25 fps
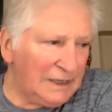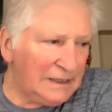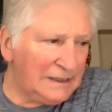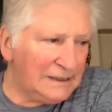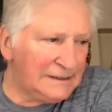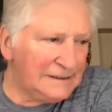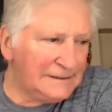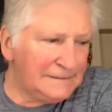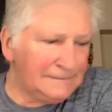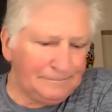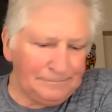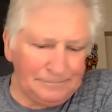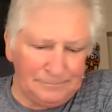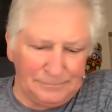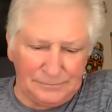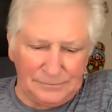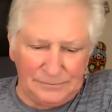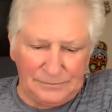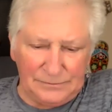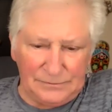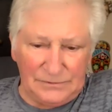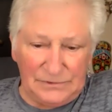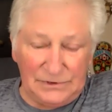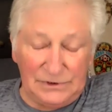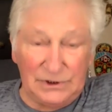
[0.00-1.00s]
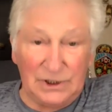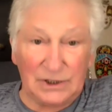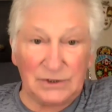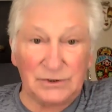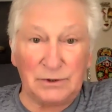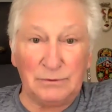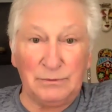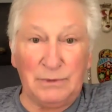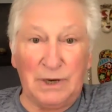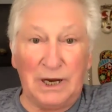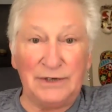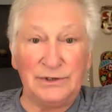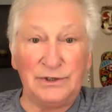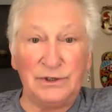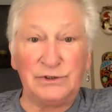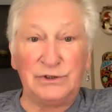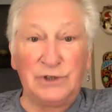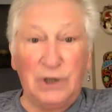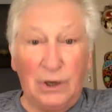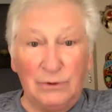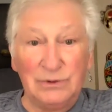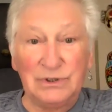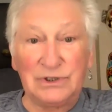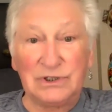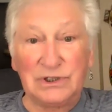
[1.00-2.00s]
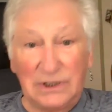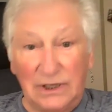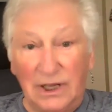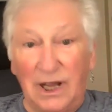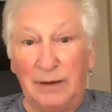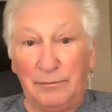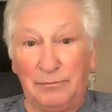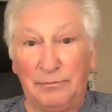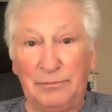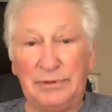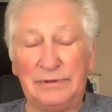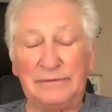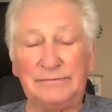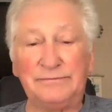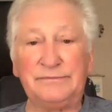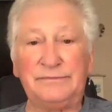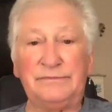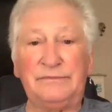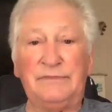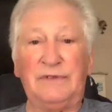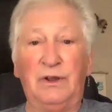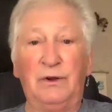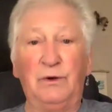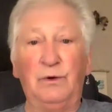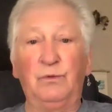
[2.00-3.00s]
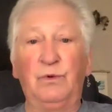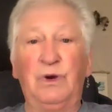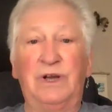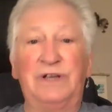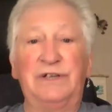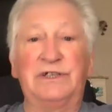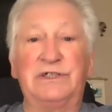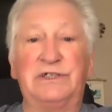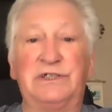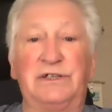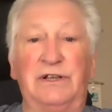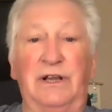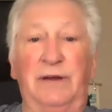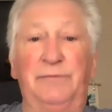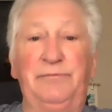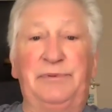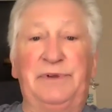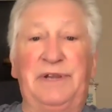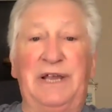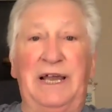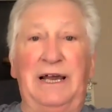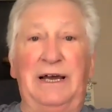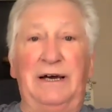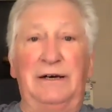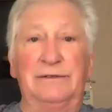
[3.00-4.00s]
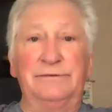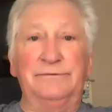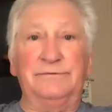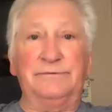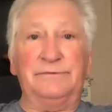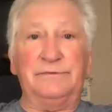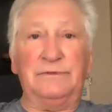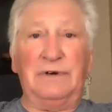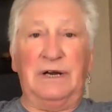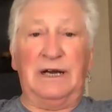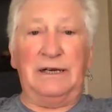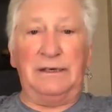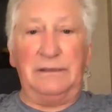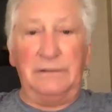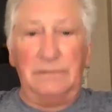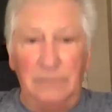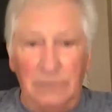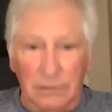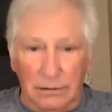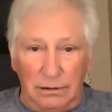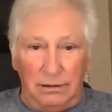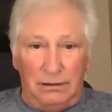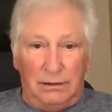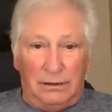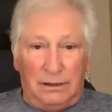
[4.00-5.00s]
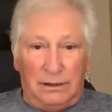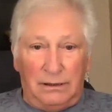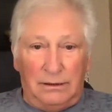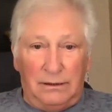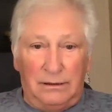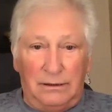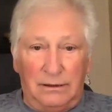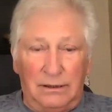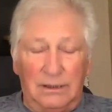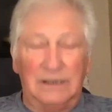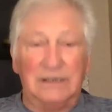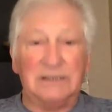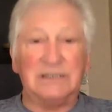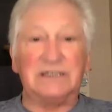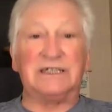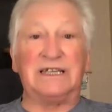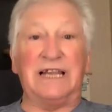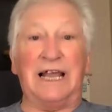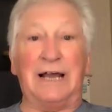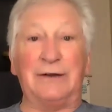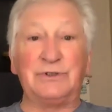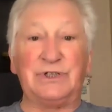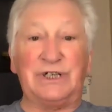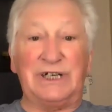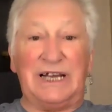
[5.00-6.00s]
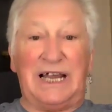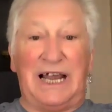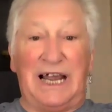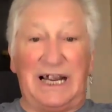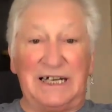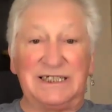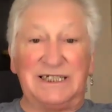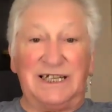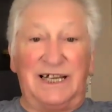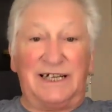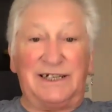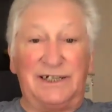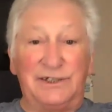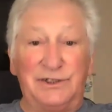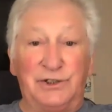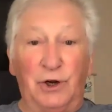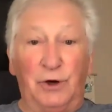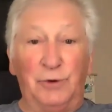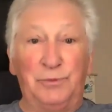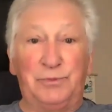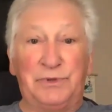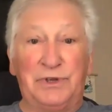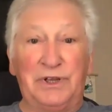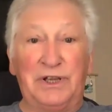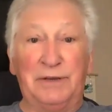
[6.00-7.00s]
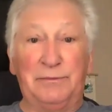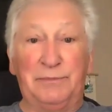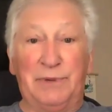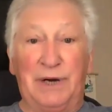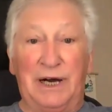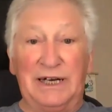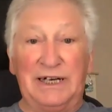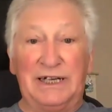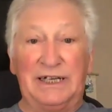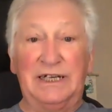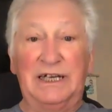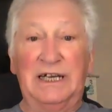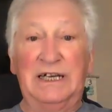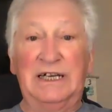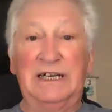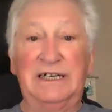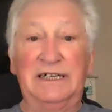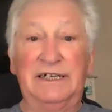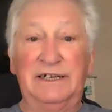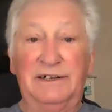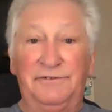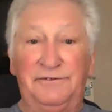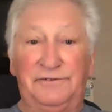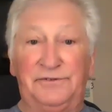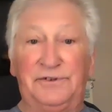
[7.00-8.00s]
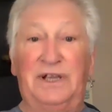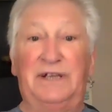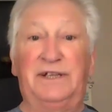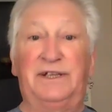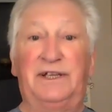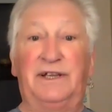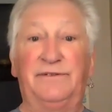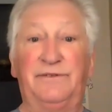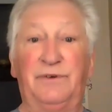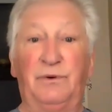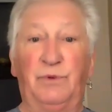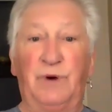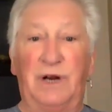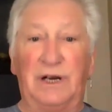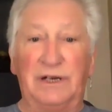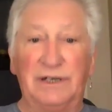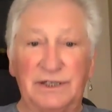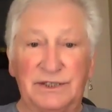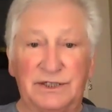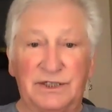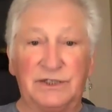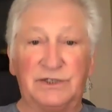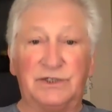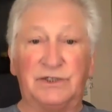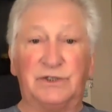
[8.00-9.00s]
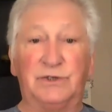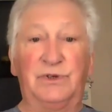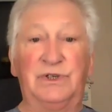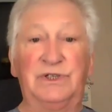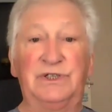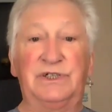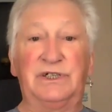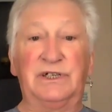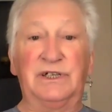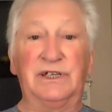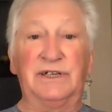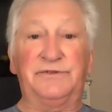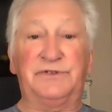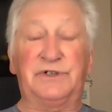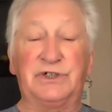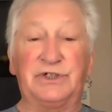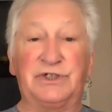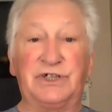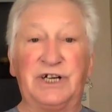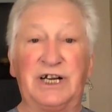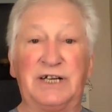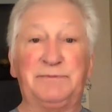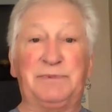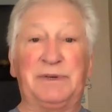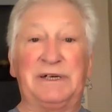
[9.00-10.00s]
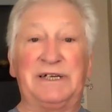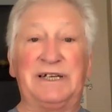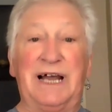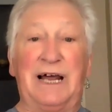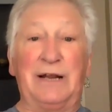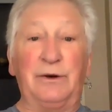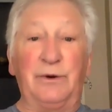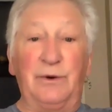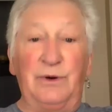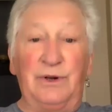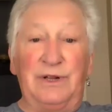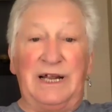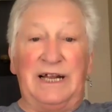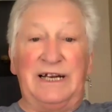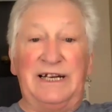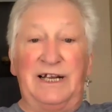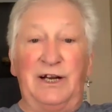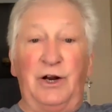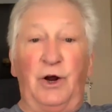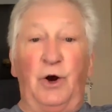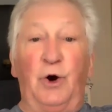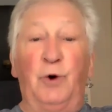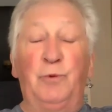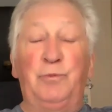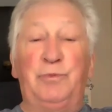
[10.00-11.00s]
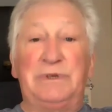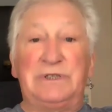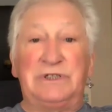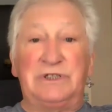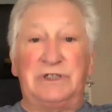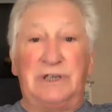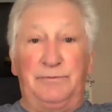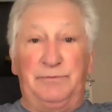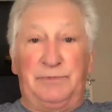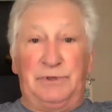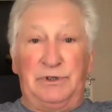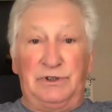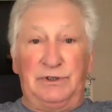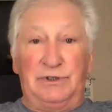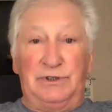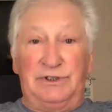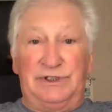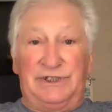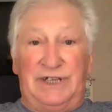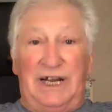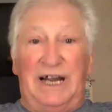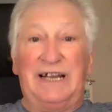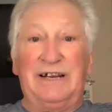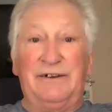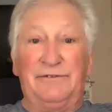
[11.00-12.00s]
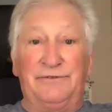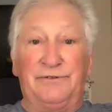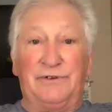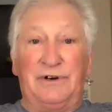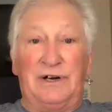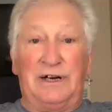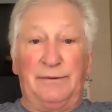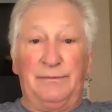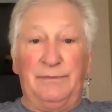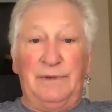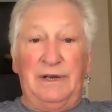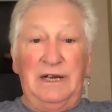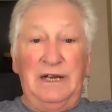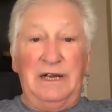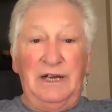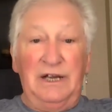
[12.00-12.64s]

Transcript: um, just remind you don't slump. When you slump down, right, slouching acts like a dope to the body, flint of awareness as soon as you lift the chest, but not only that, it opens up your diaphragm.